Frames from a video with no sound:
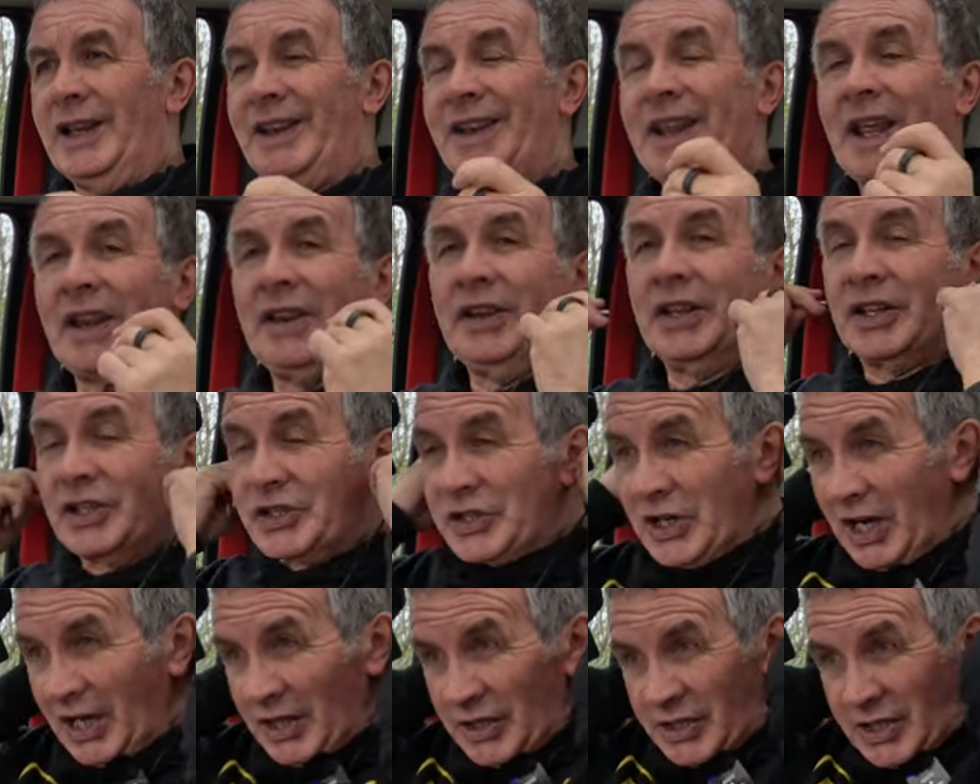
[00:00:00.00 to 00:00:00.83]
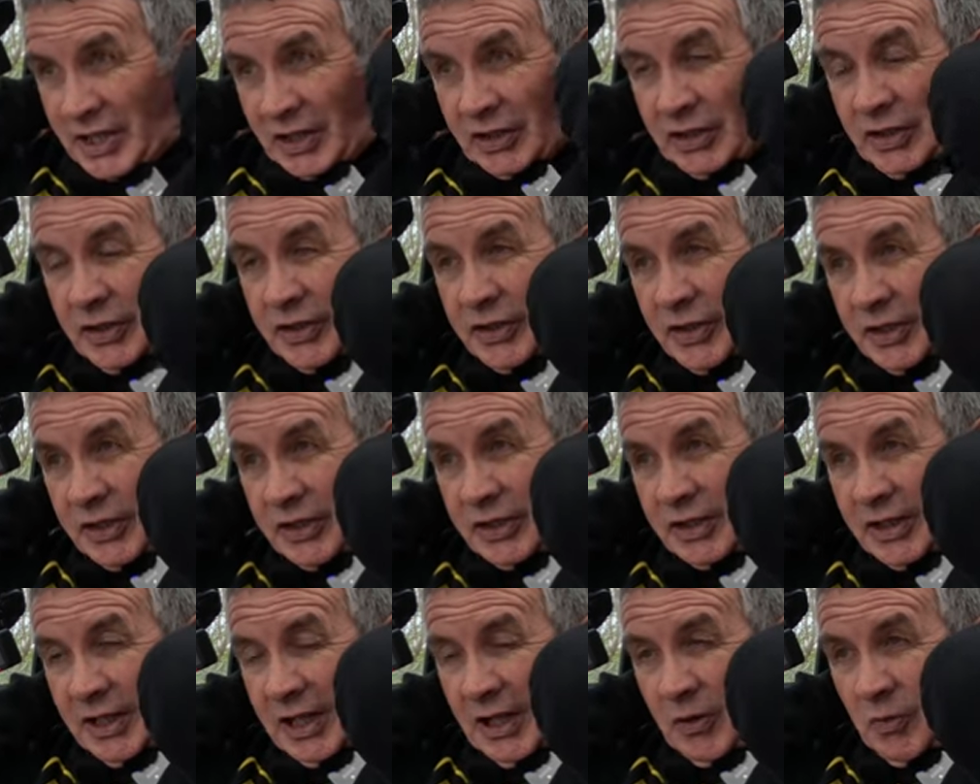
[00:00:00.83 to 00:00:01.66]
And then they try and tell you that
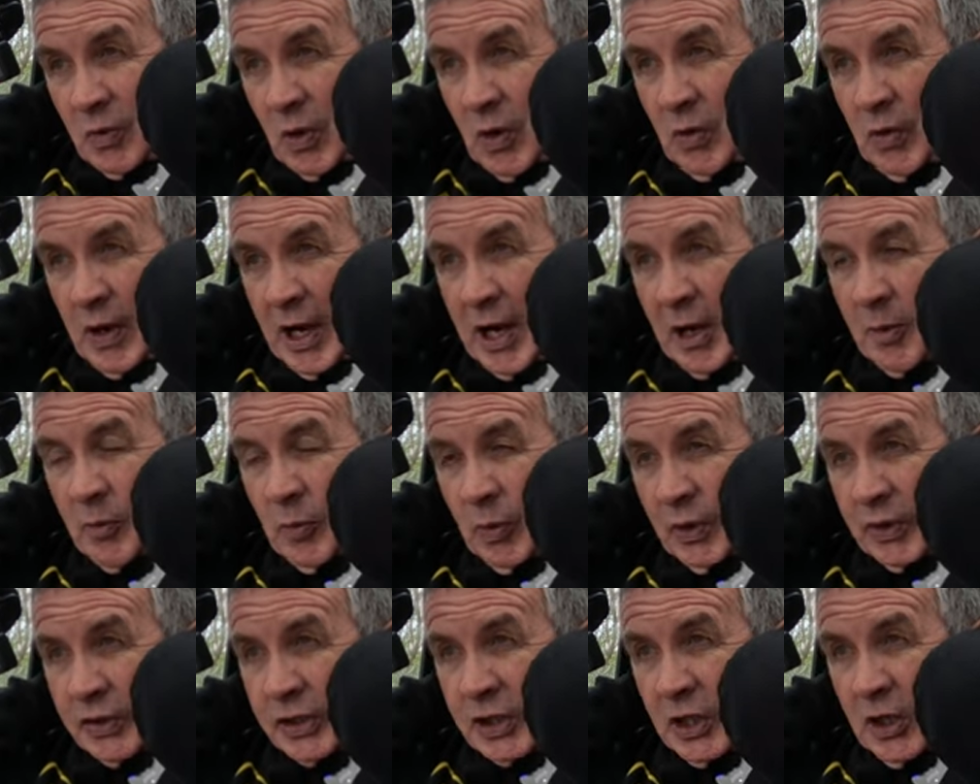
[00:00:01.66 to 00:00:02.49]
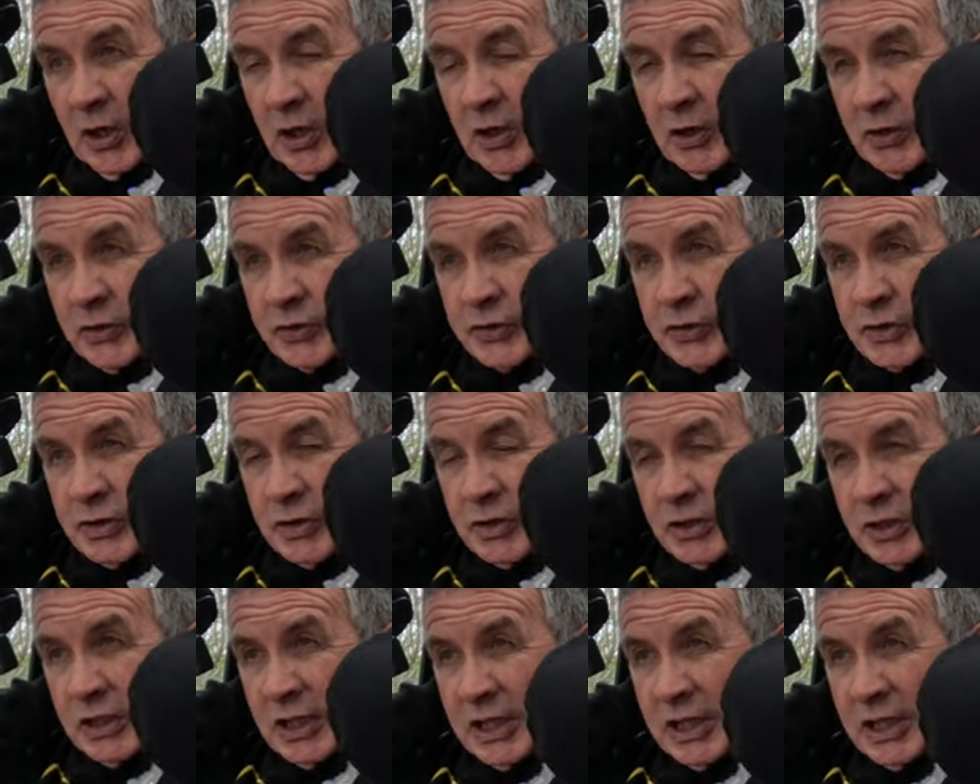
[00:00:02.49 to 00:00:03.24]
it won't happen with cars.